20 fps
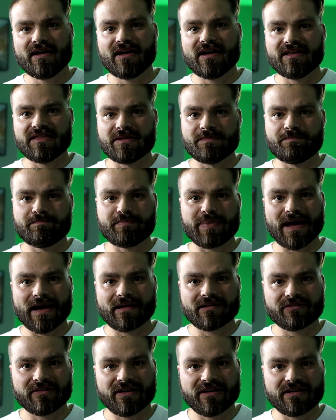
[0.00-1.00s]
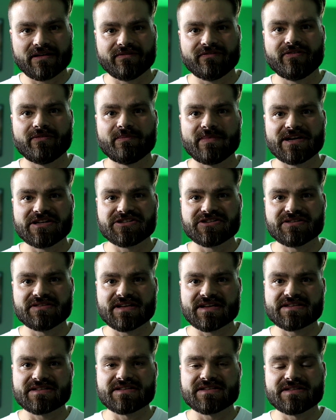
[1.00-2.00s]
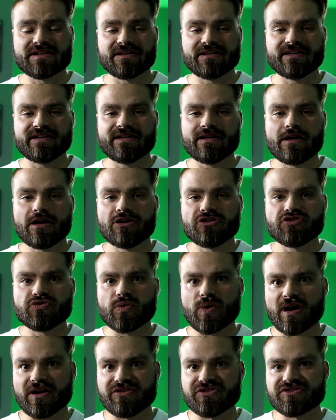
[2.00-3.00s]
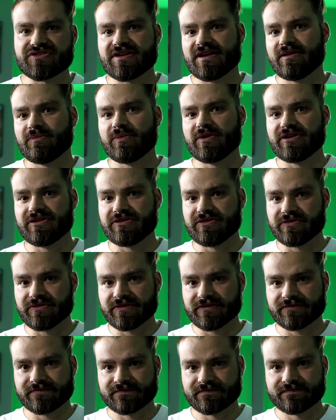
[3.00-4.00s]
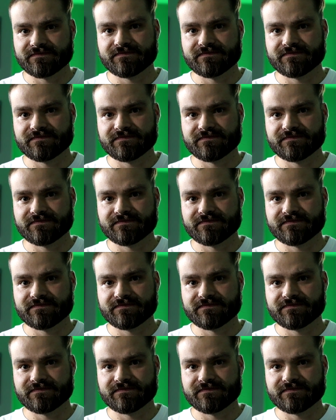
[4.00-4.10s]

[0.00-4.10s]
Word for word: and the background information necessary to understand what you're doing.